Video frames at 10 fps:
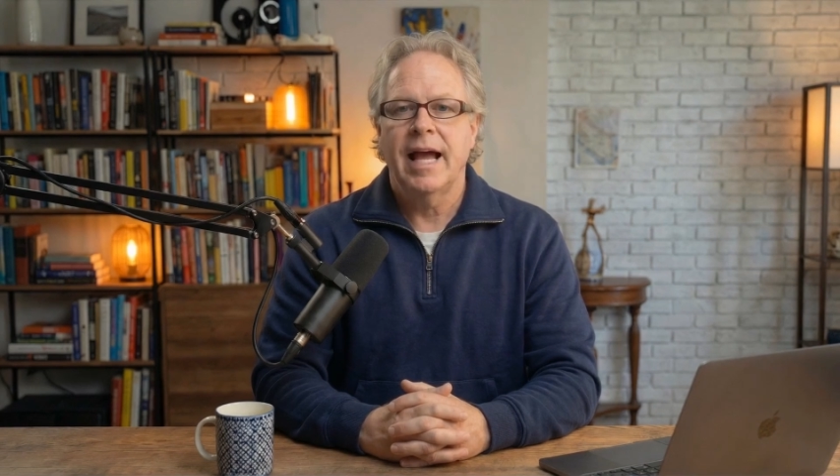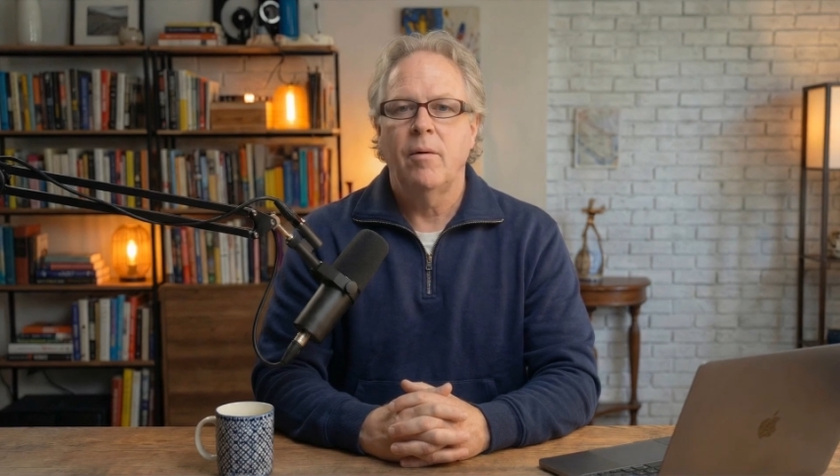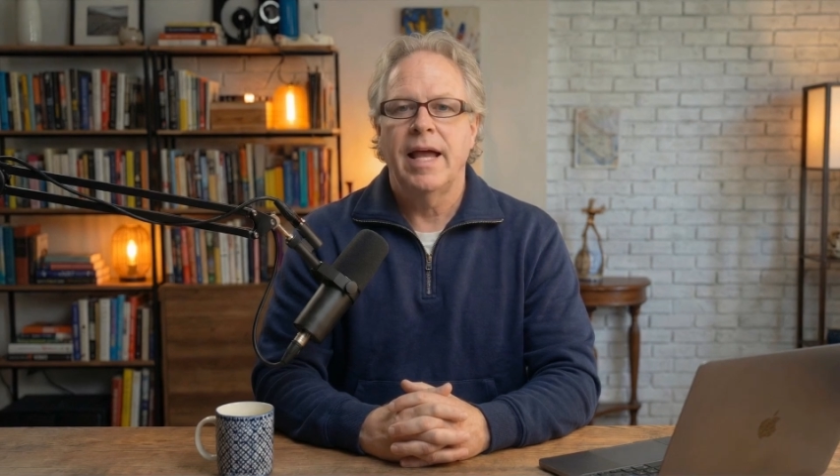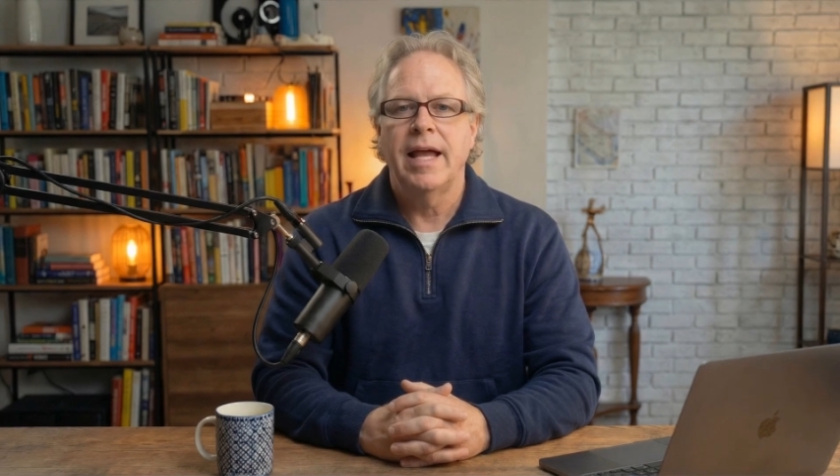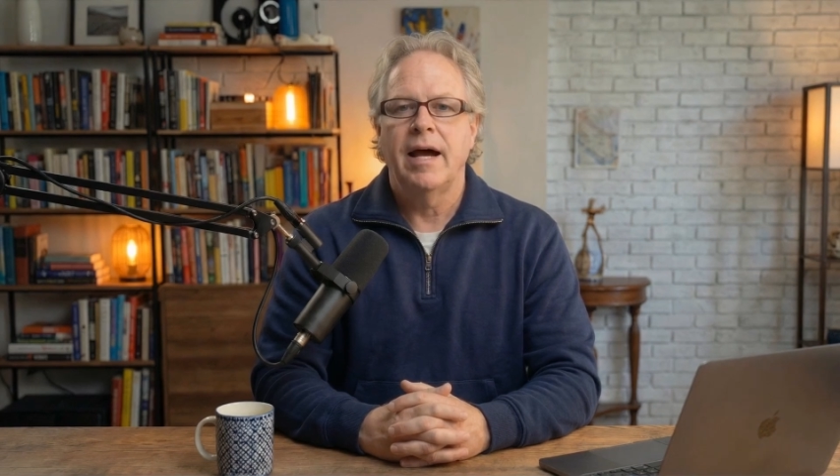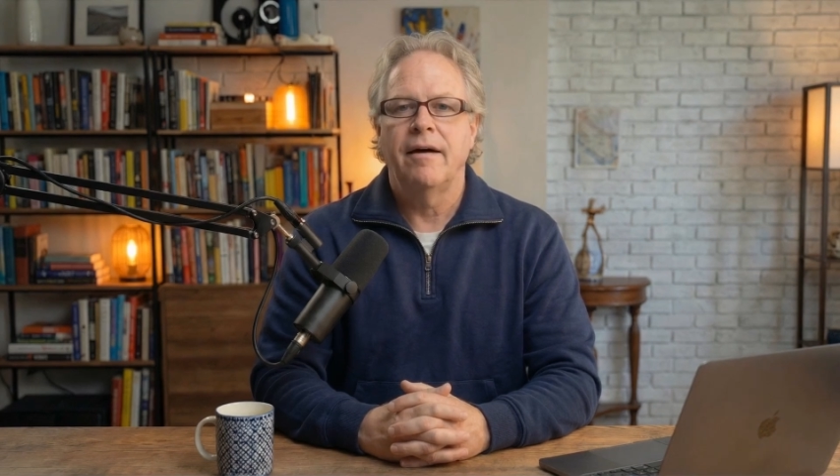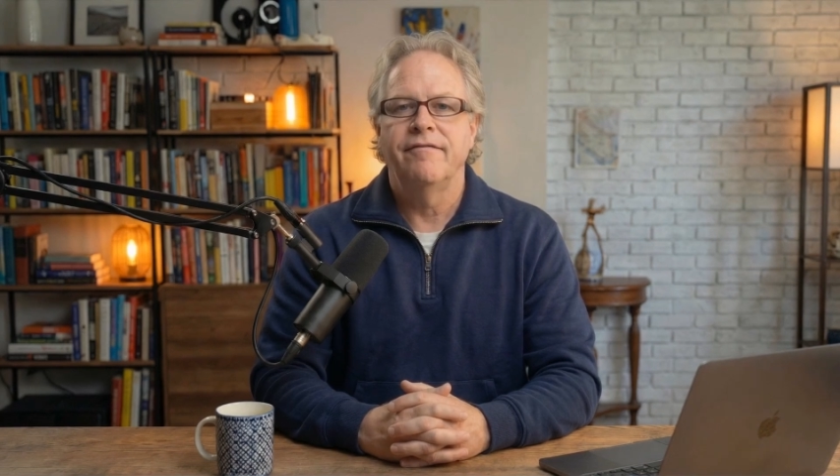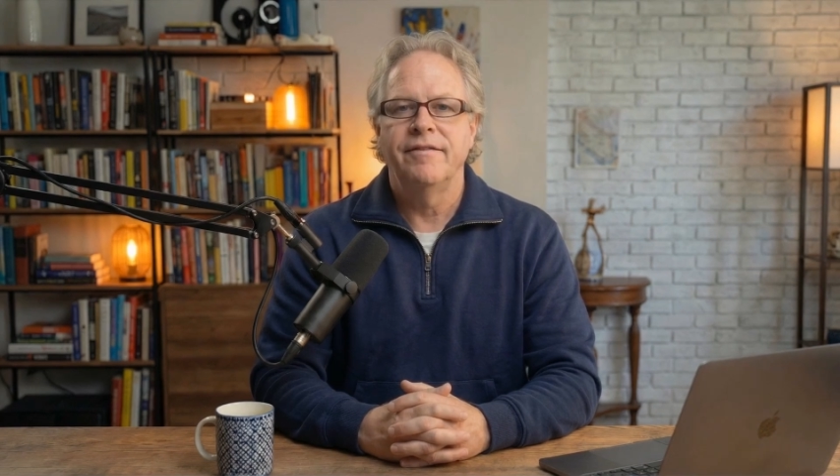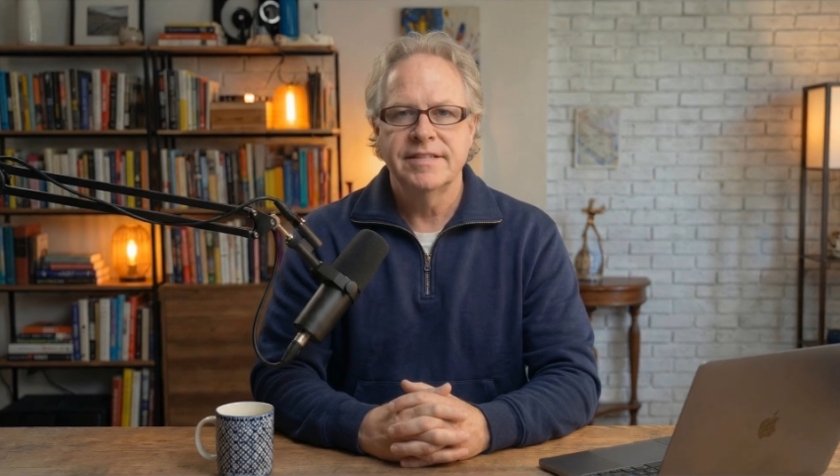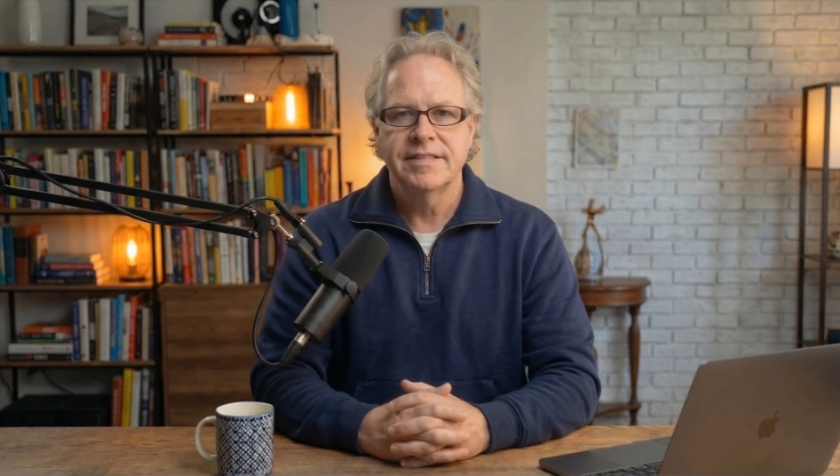how AI
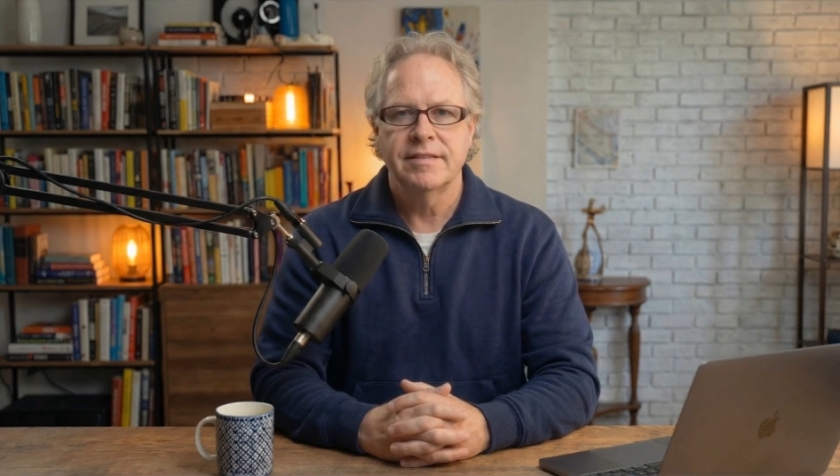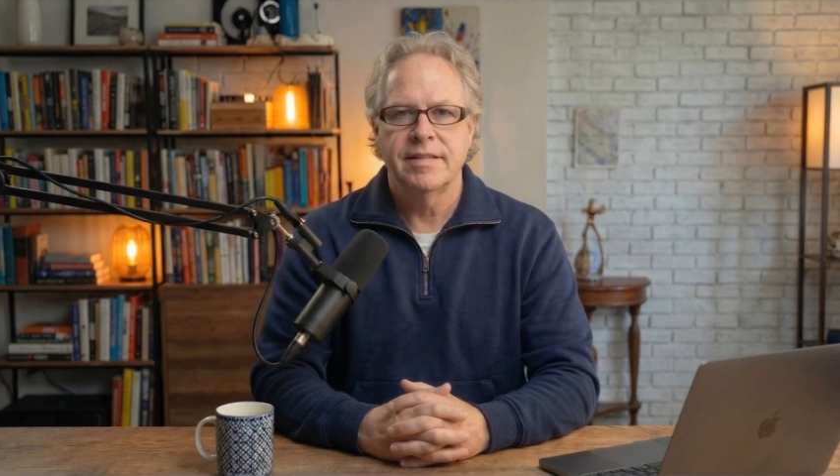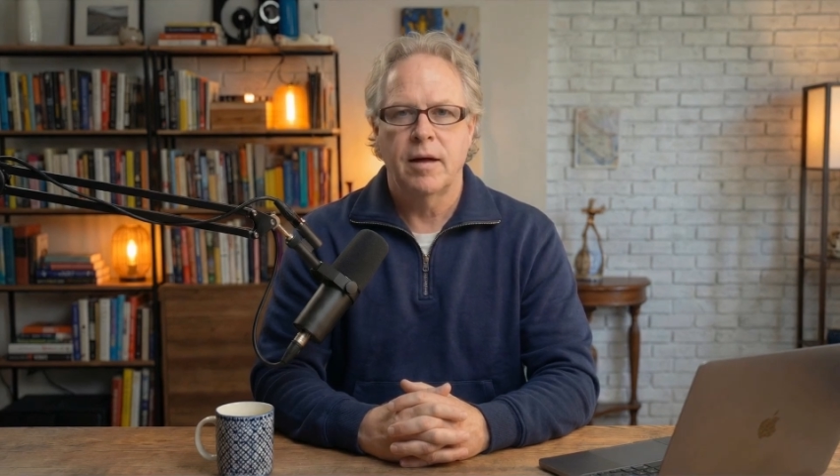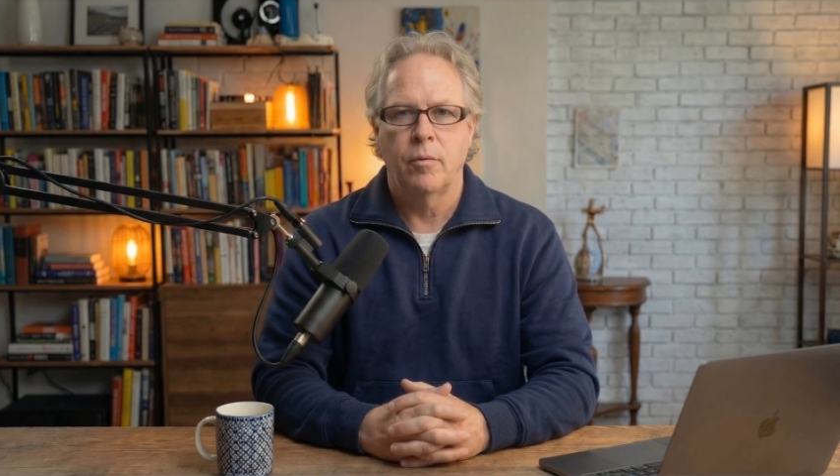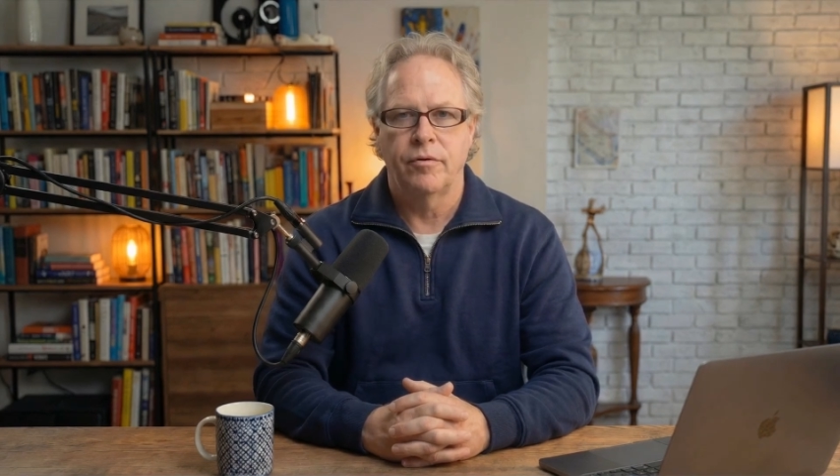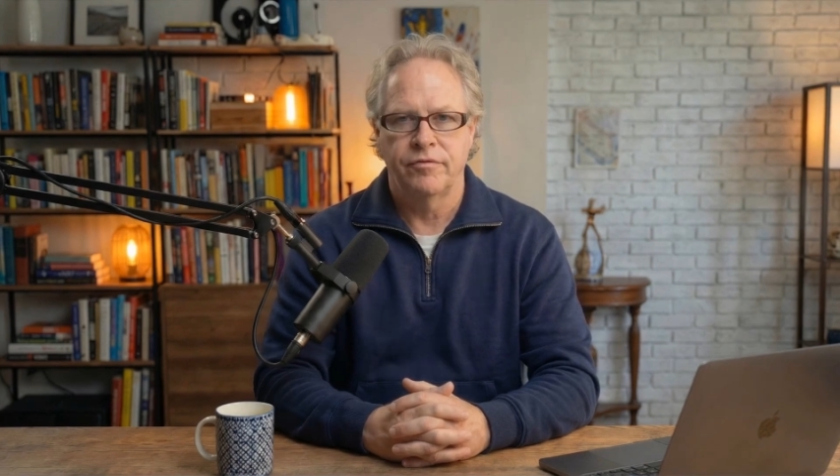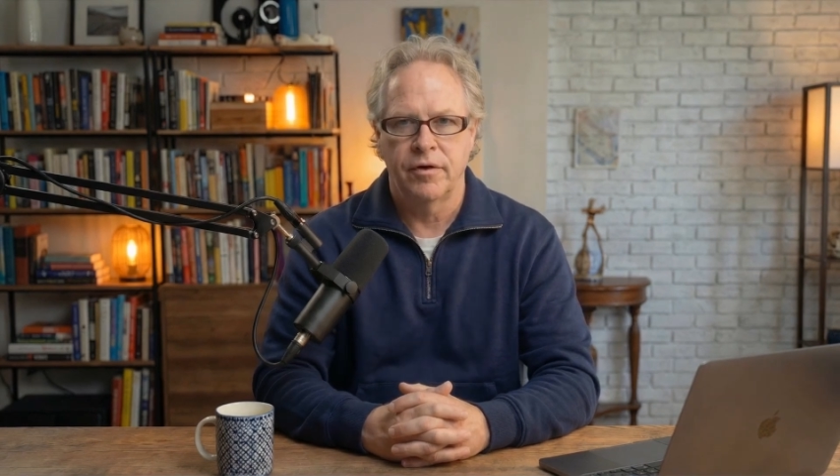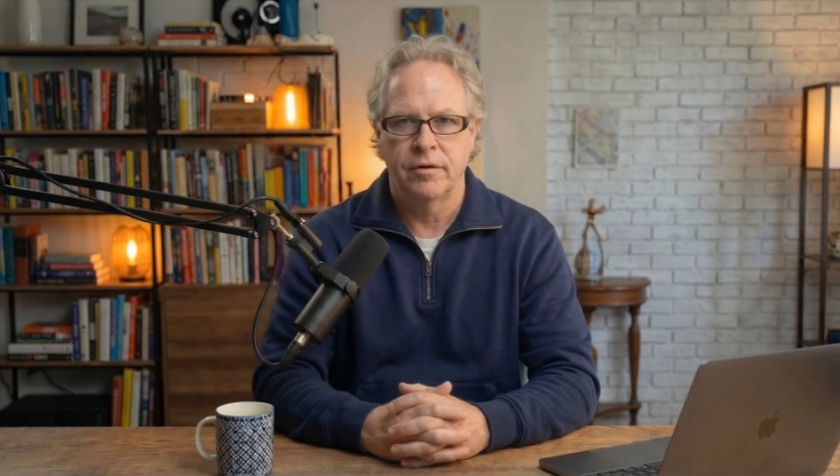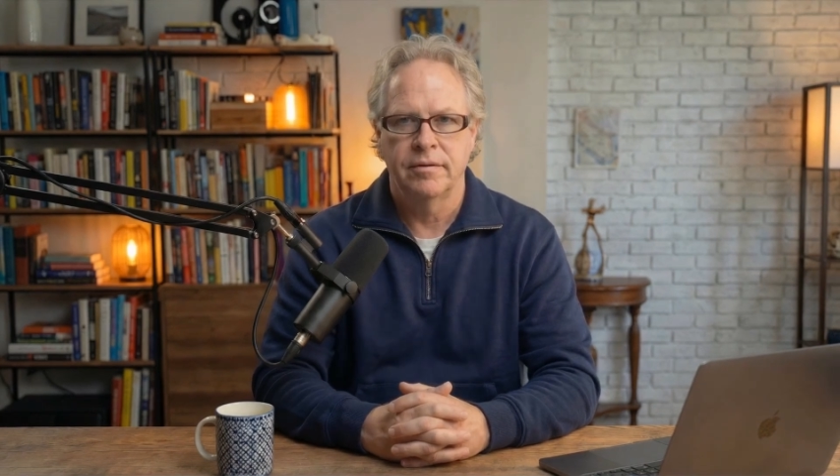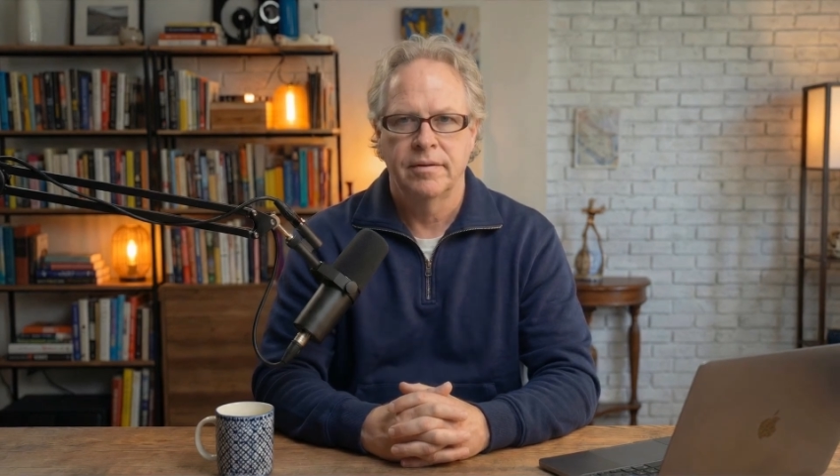fits into that
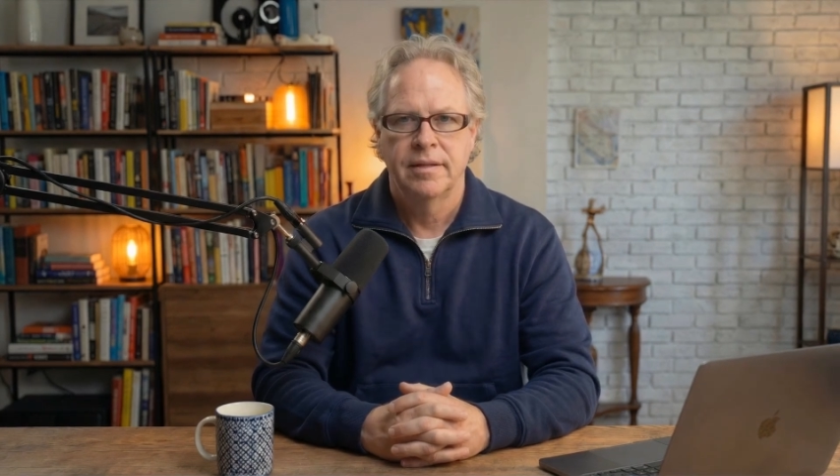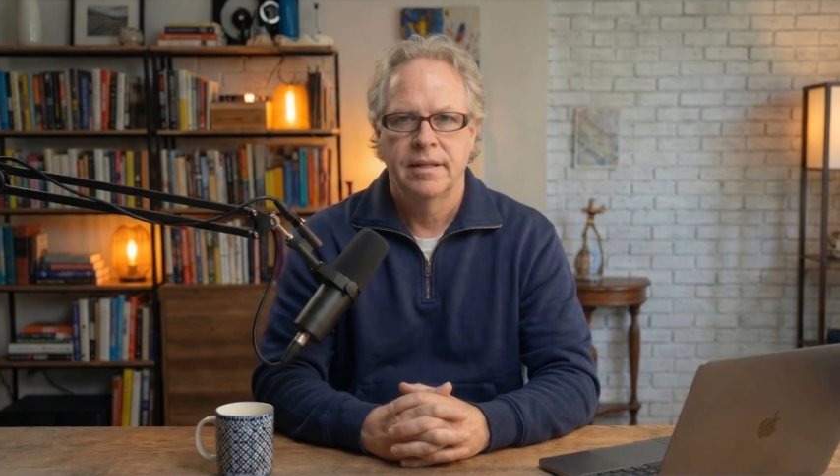workflow.